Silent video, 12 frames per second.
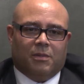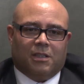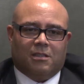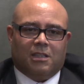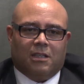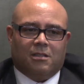
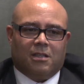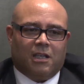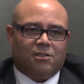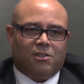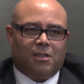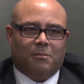Because they
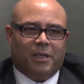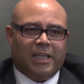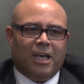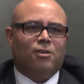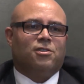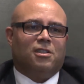touched
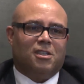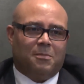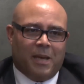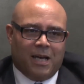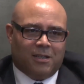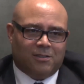somebody else's
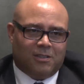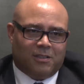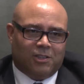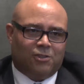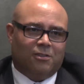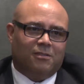spouse
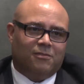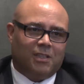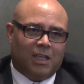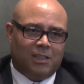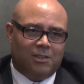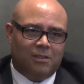that they shouldn't have
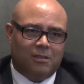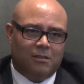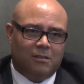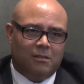touched.